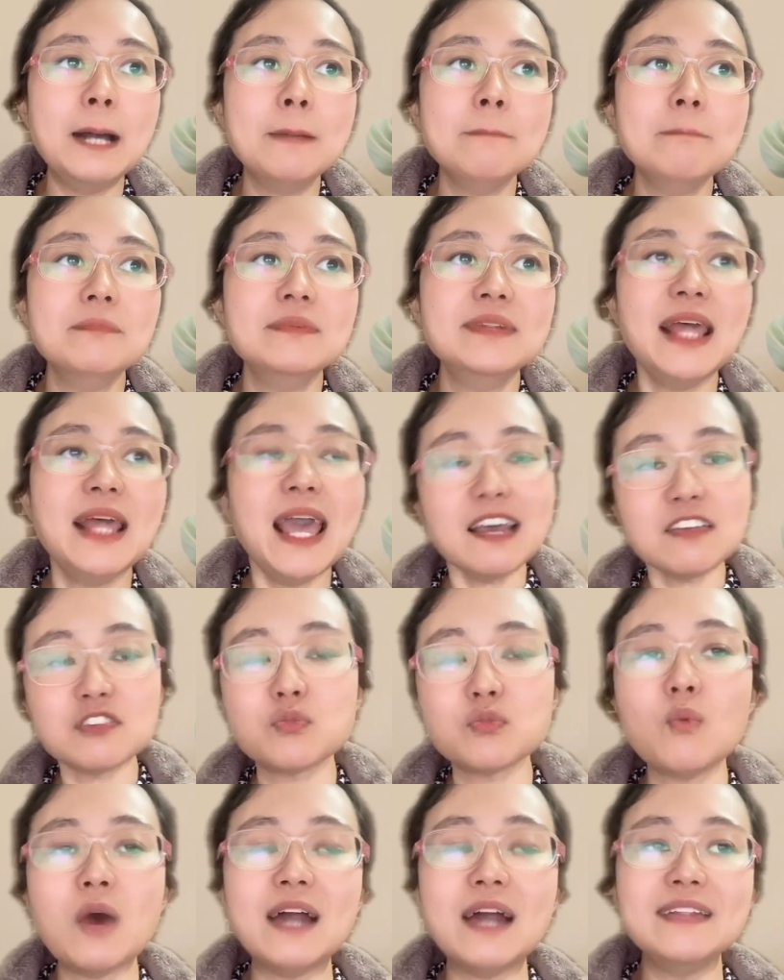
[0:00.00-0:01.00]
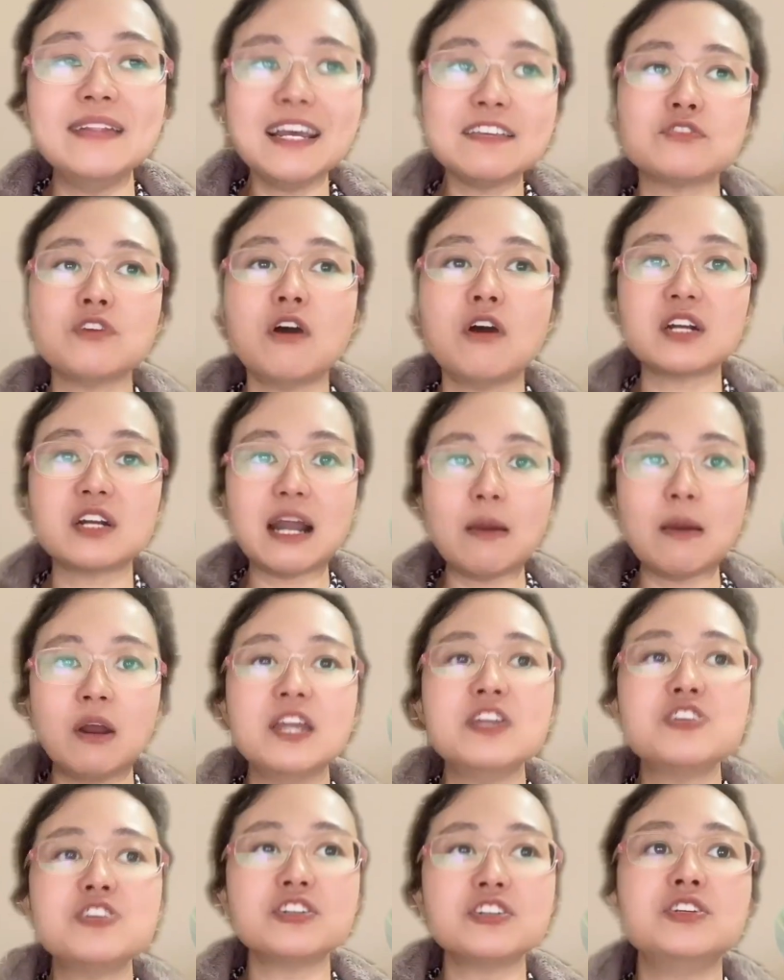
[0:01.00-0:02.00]
Next doctor I
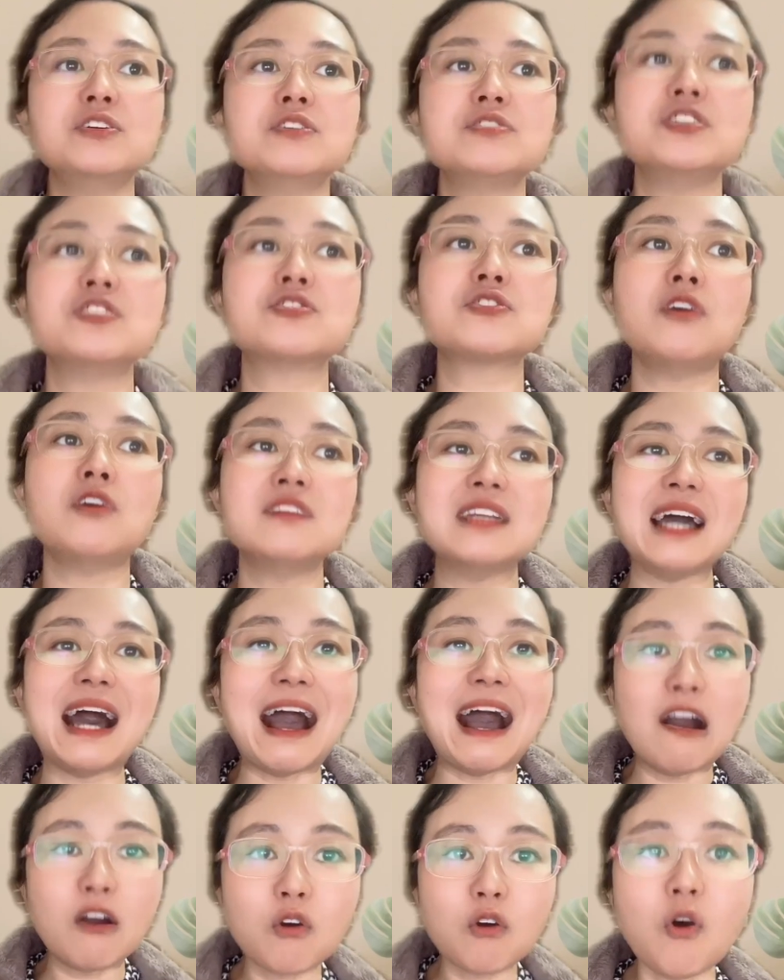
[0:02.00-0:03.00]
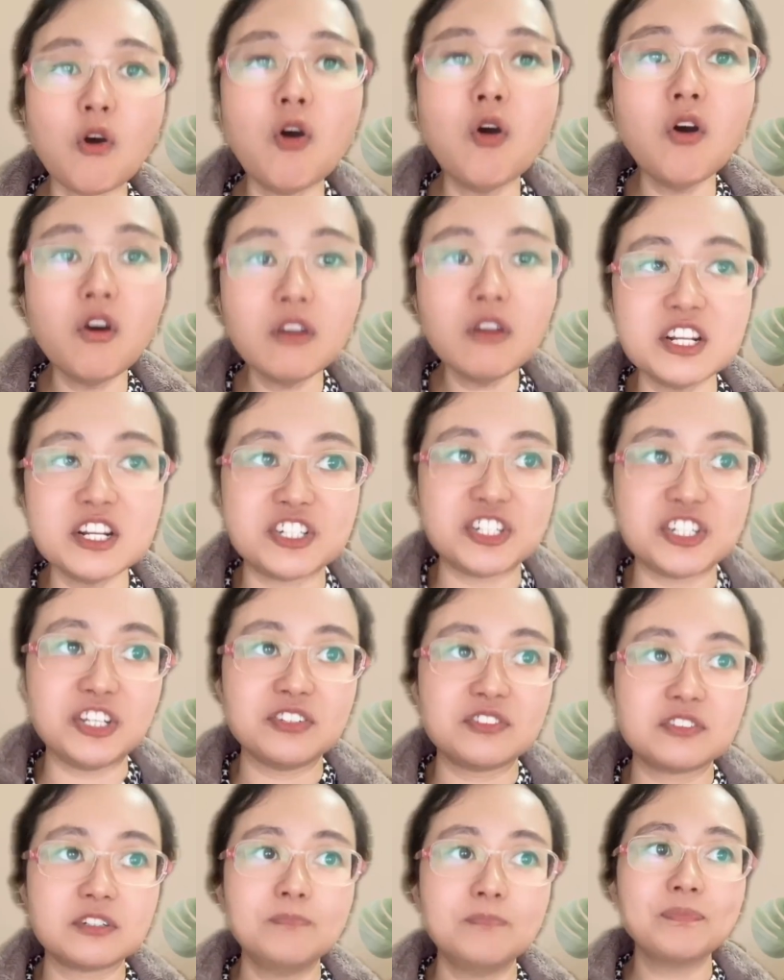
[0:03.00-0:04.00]
want to introduce is called the
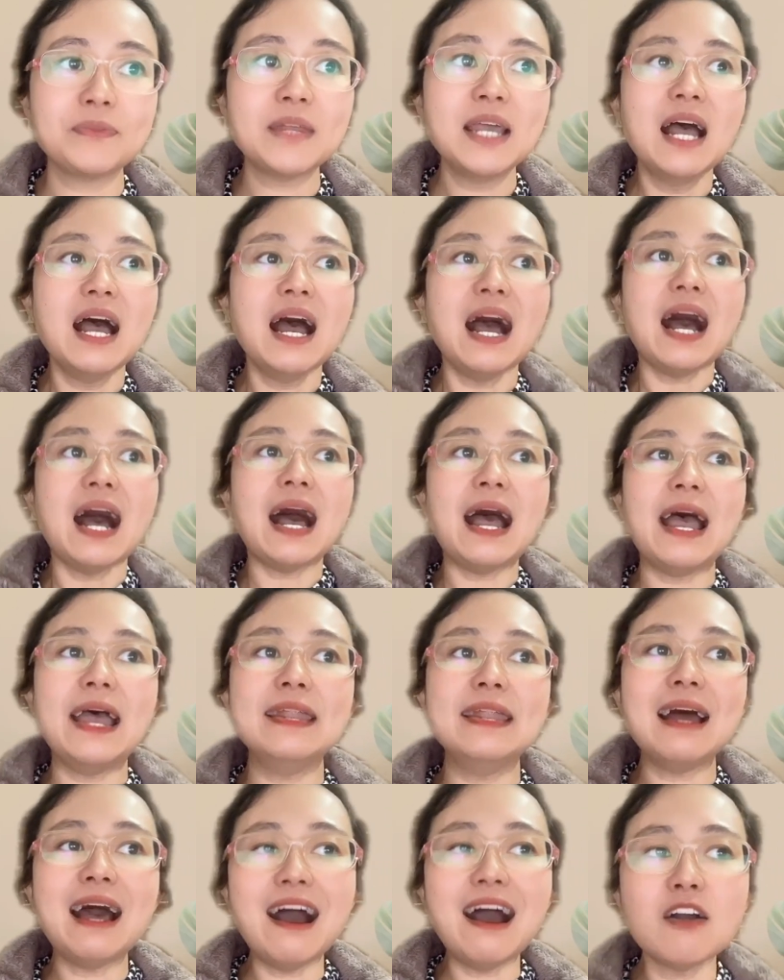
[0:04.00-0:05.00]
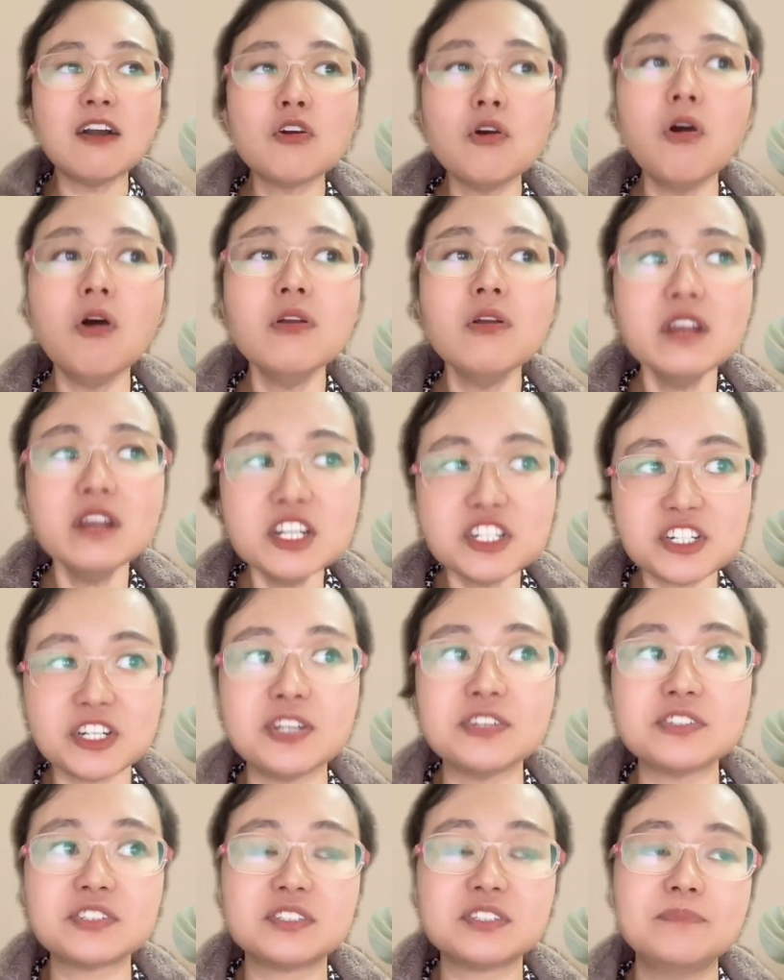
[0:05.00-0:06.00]
oncologist. An
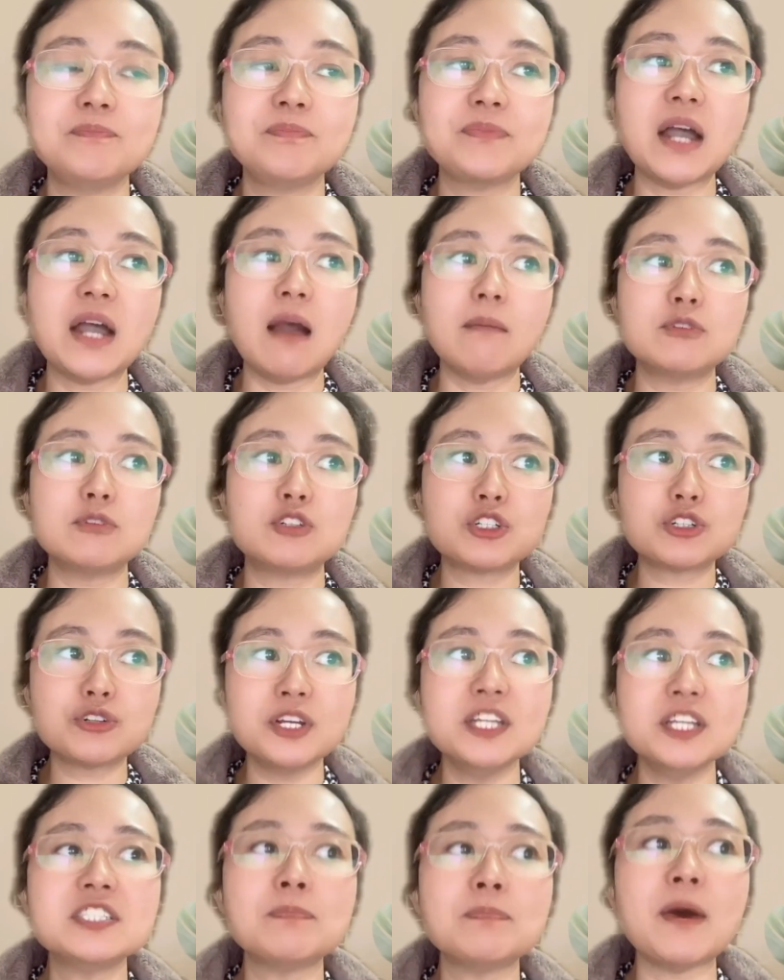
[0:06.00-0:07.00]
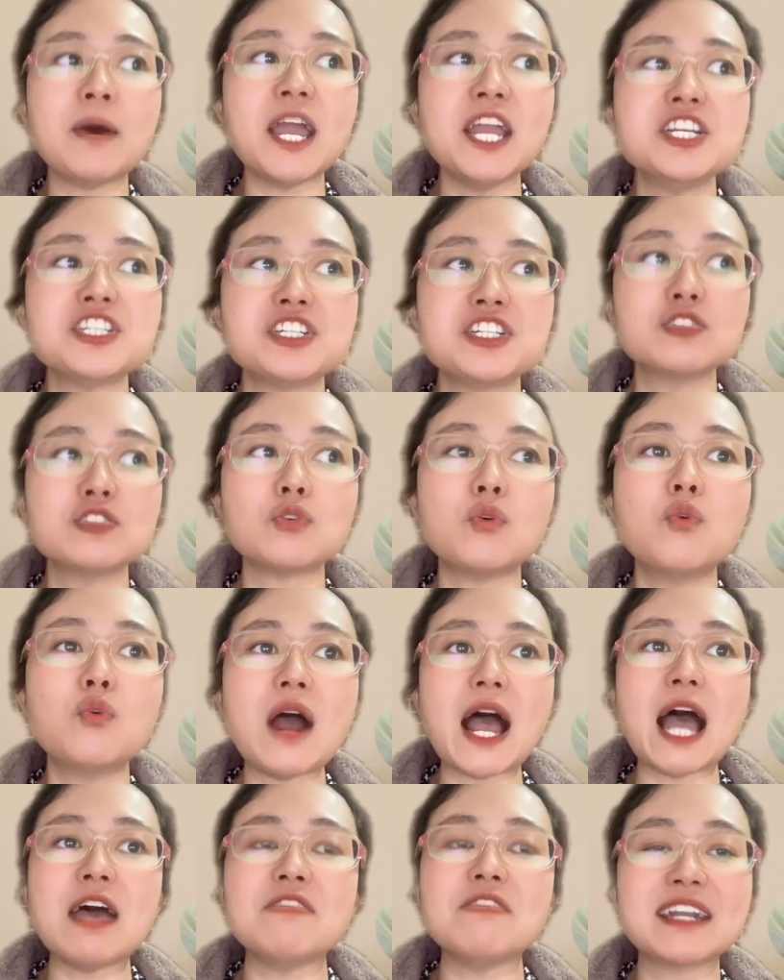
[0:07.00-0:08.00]
oncologist treats patients who
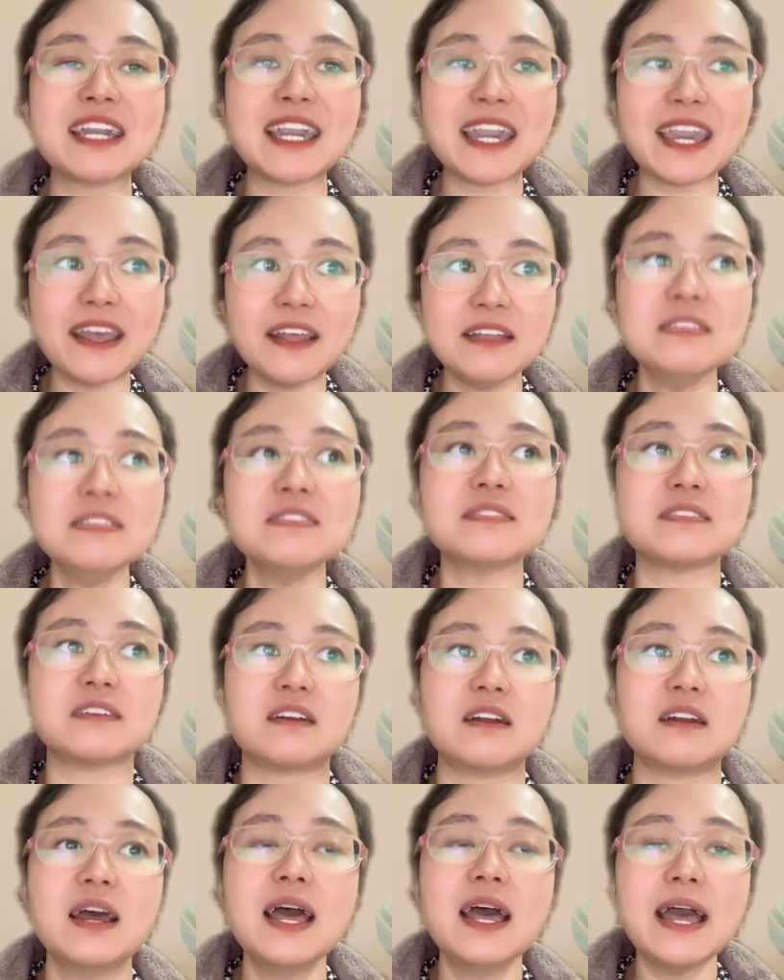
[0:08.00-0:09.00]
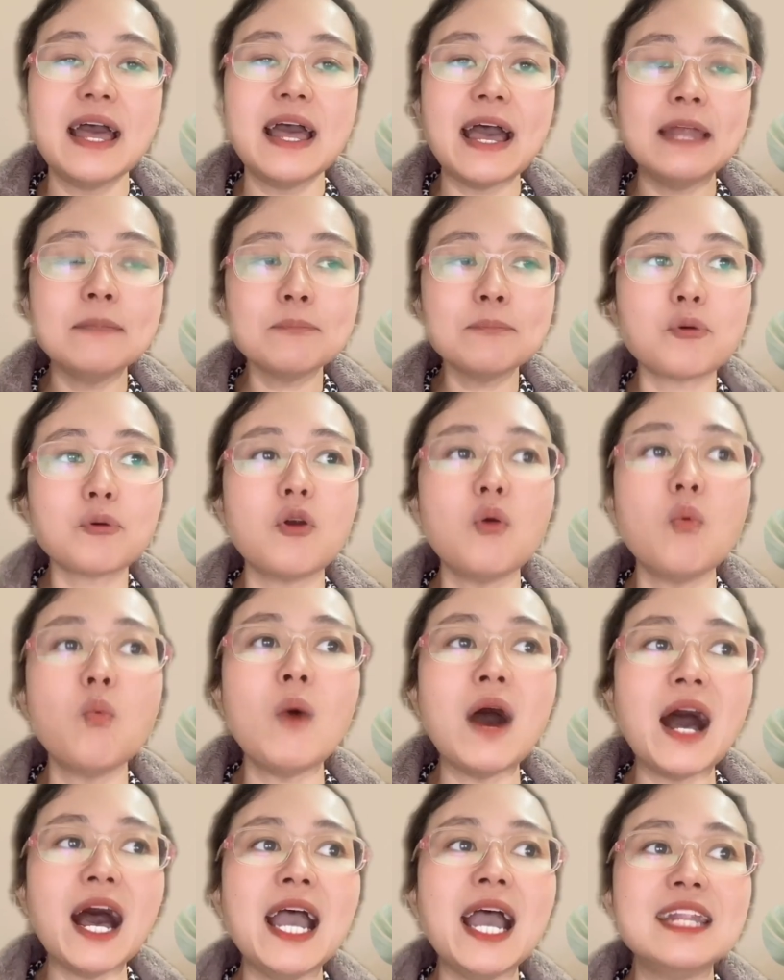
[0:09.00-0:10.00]
have cancer and
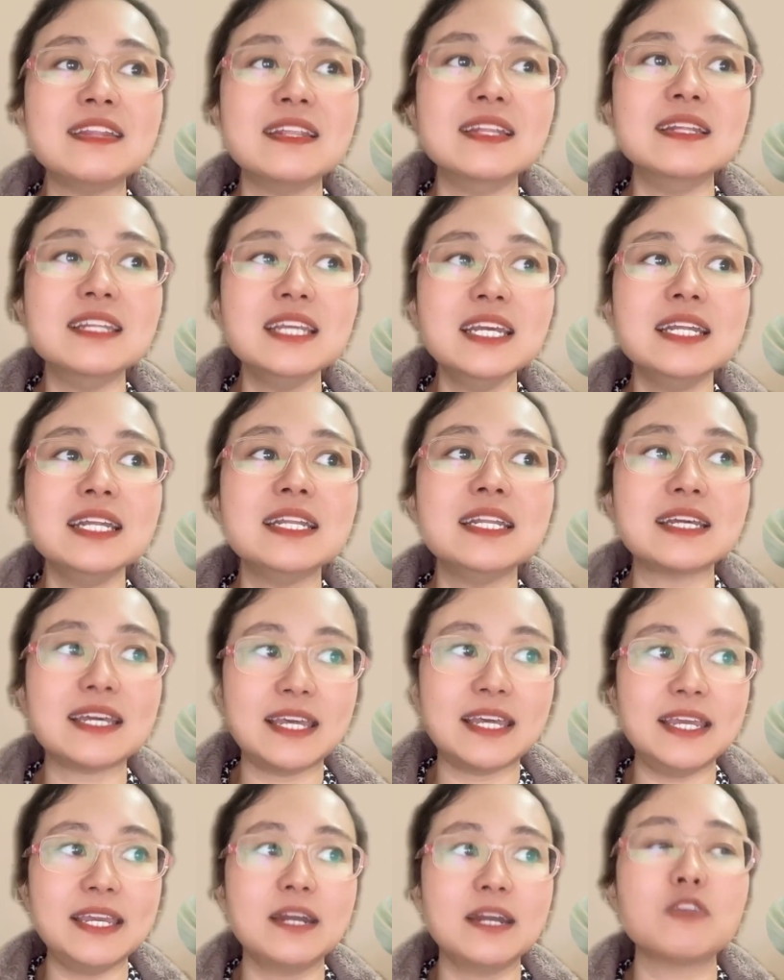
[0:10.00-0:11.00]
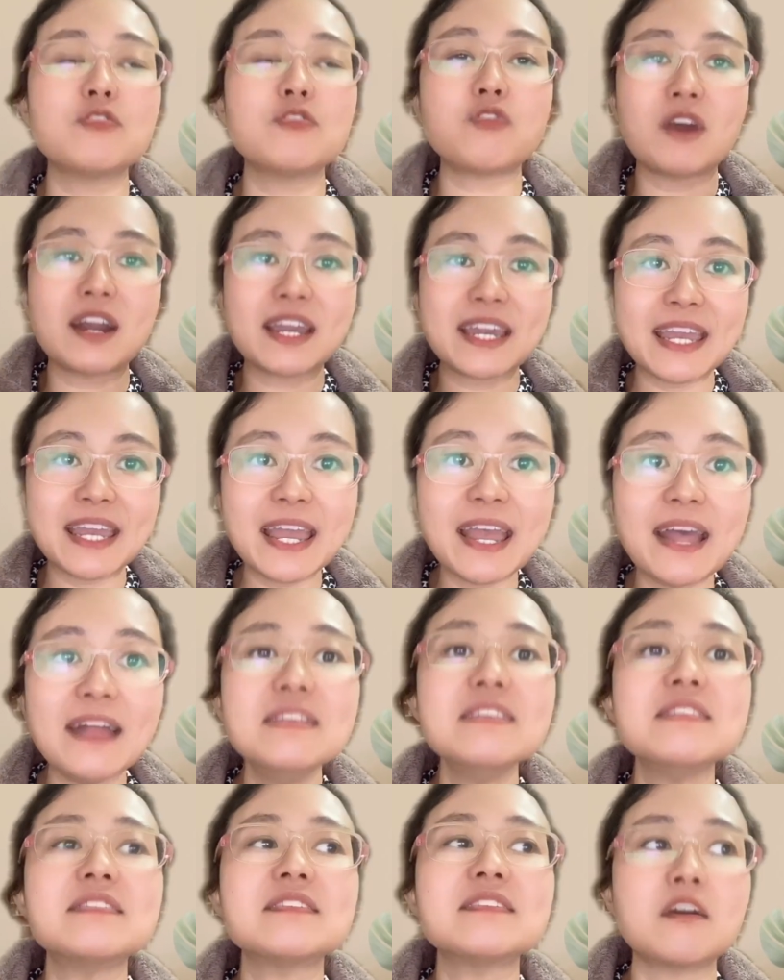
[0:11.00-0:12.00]
provide the needed care for
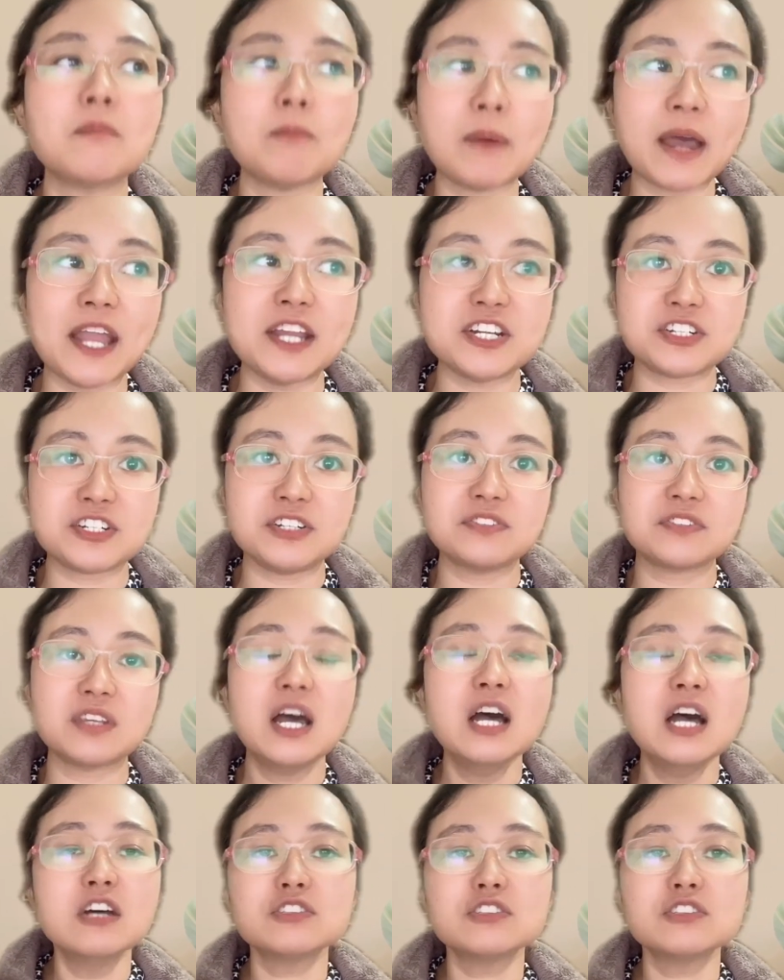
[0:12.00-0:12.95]
cancer patients.